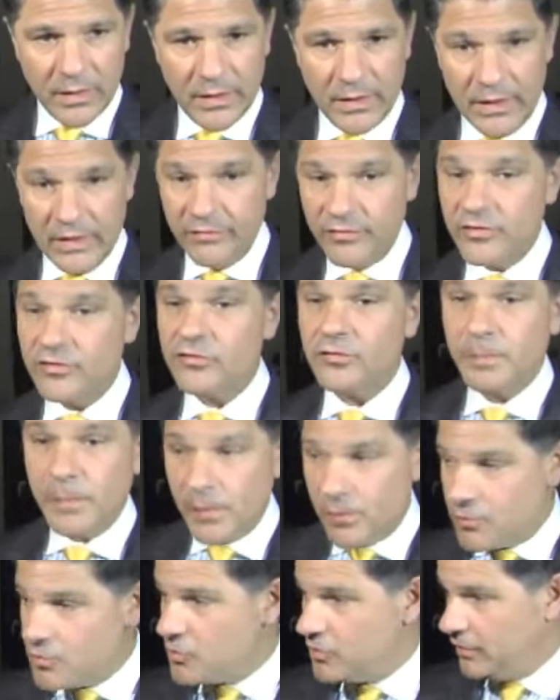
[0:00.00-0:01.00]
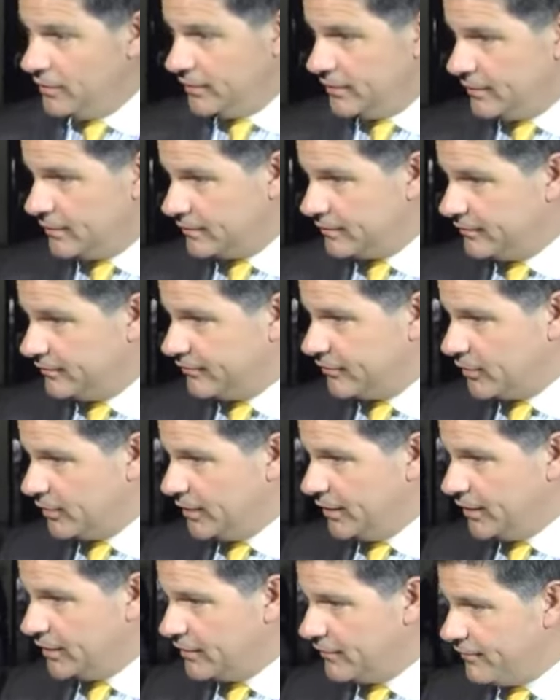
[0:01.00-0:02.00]
even spiritually. For
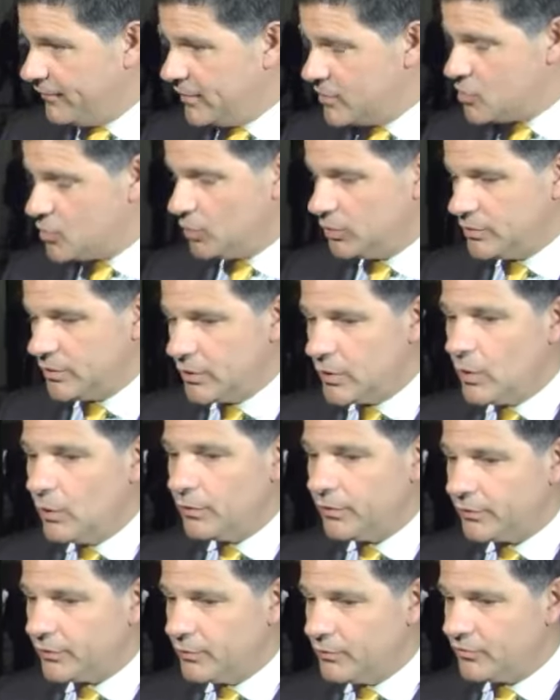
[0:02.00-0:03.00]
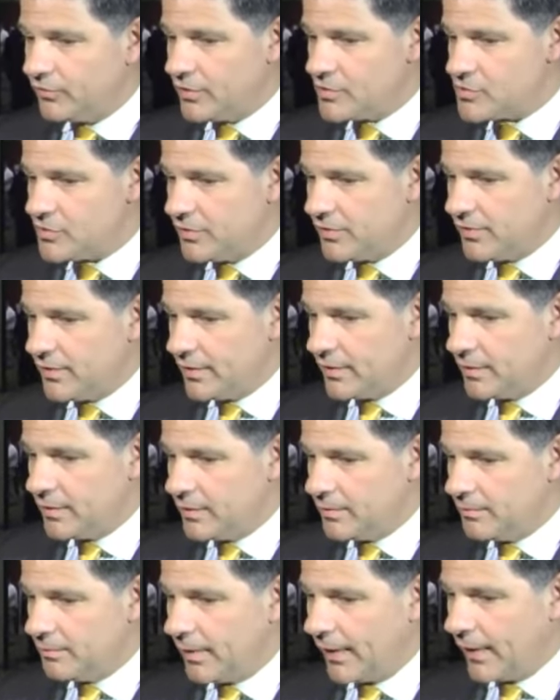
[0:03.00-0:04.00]
an individual to go through such a thing,
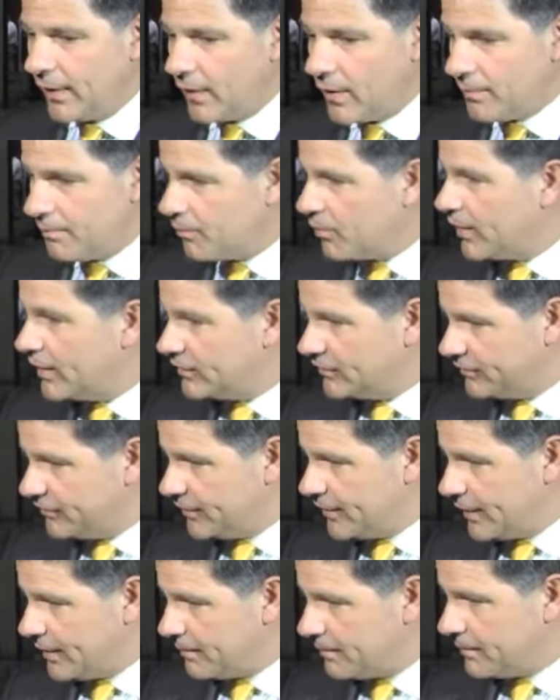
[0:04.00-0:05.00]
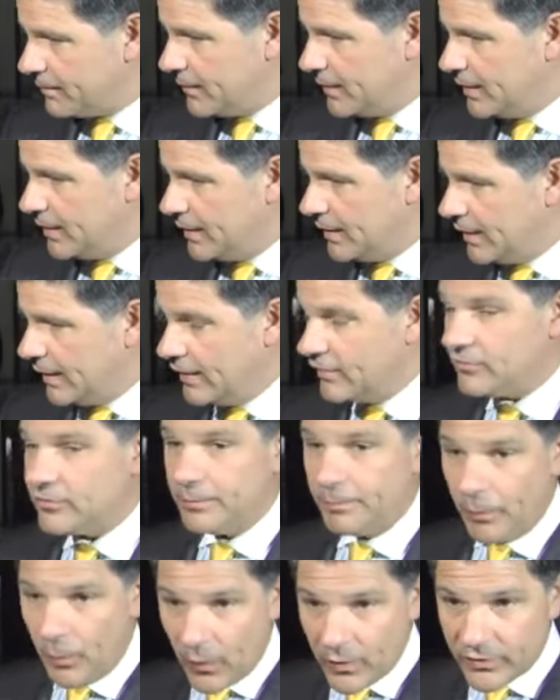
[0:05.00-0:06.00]
my heart breaks for them. I
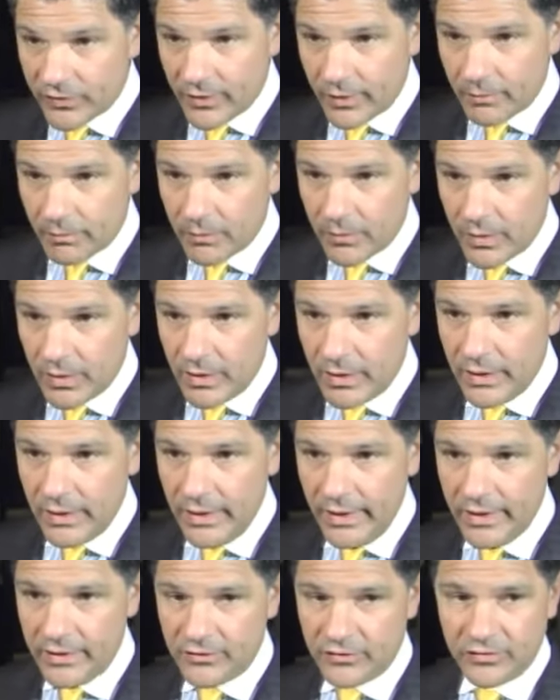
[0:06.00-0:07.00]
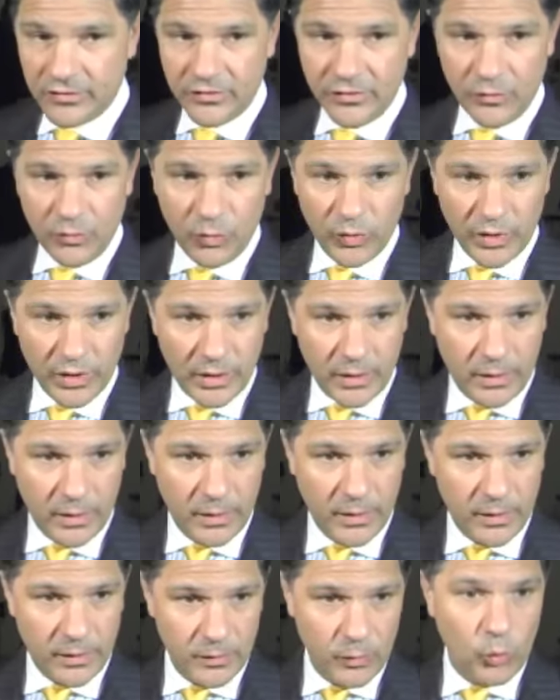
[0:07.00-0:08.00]
support them. It's
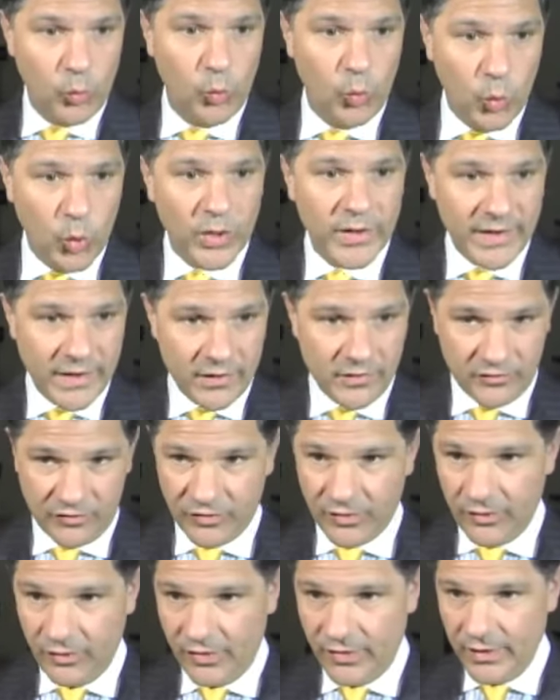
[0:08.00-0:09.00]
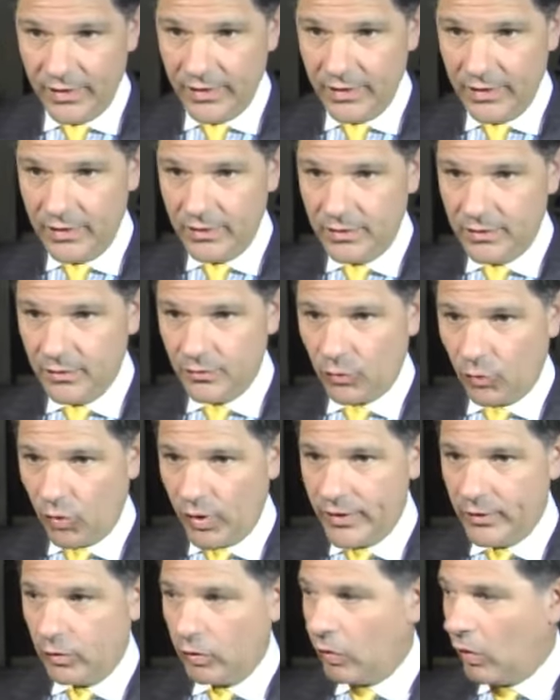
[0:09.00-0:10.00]
what is the
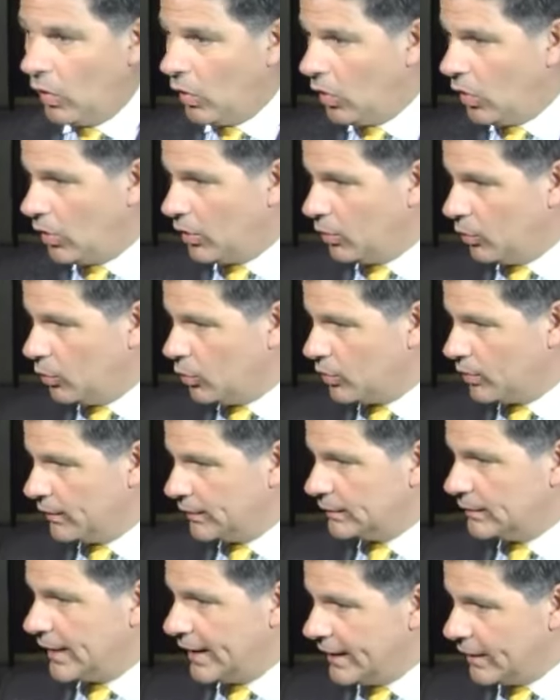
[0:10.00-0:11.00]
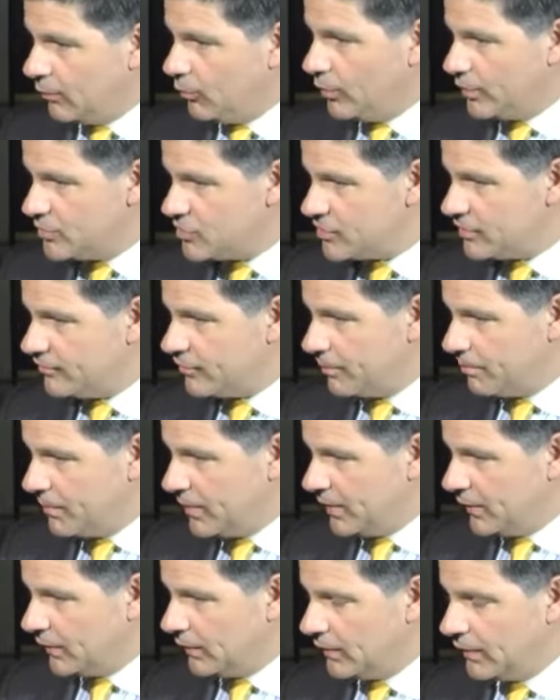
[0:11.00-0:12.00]
right law or language of a
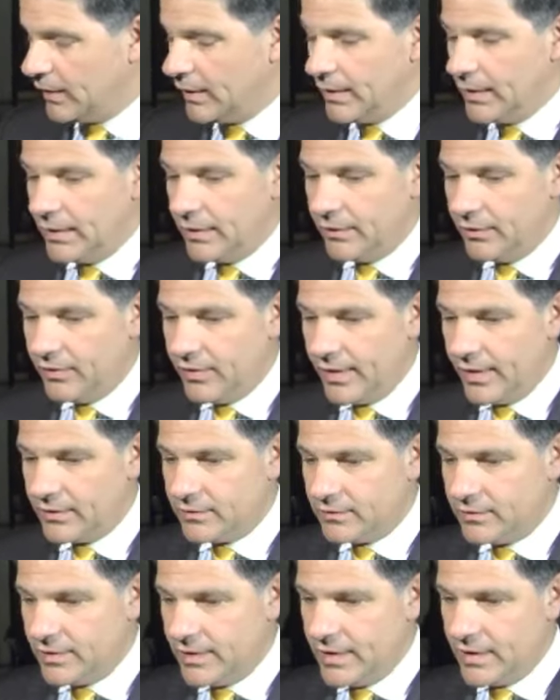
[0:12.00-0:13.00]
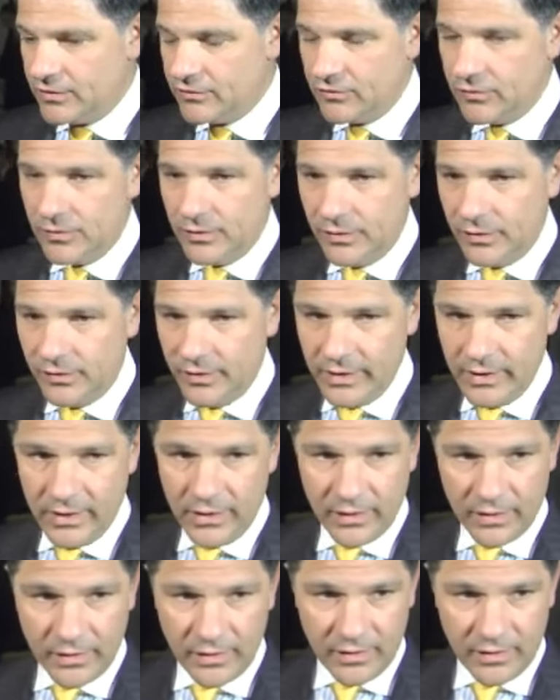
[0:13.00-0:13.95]
bill that gets the,